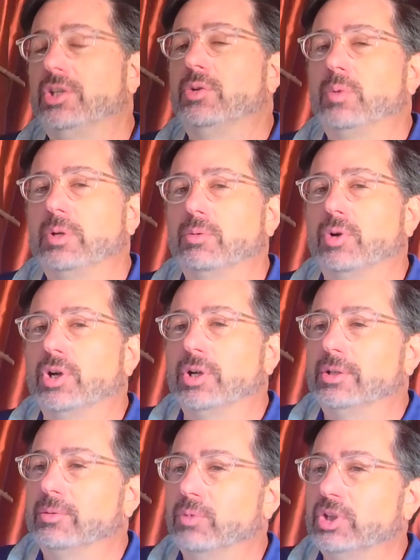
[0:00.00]
you,
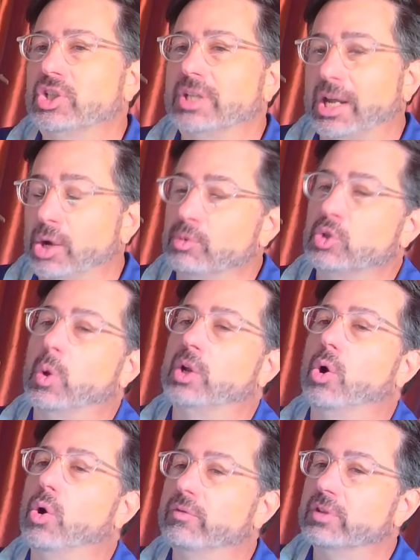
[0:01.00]
Rich and I almost went
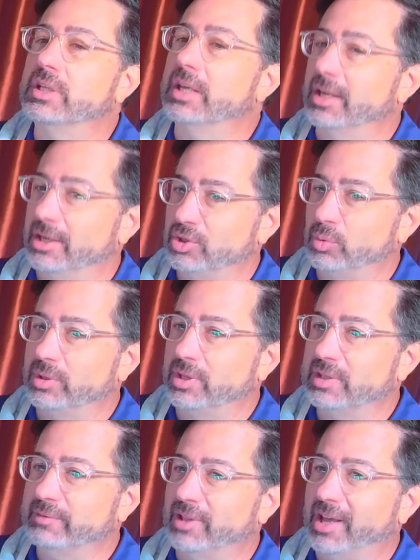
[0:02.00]
over the edge with this
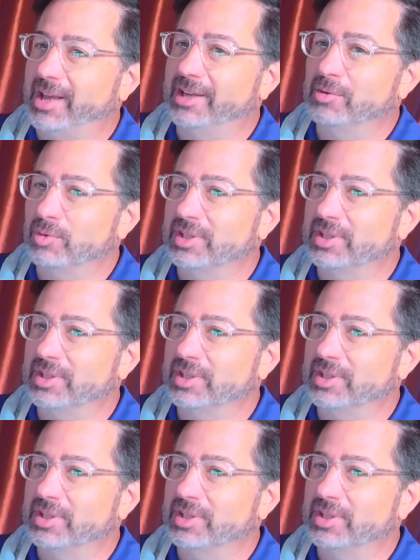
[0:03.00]
flag. It was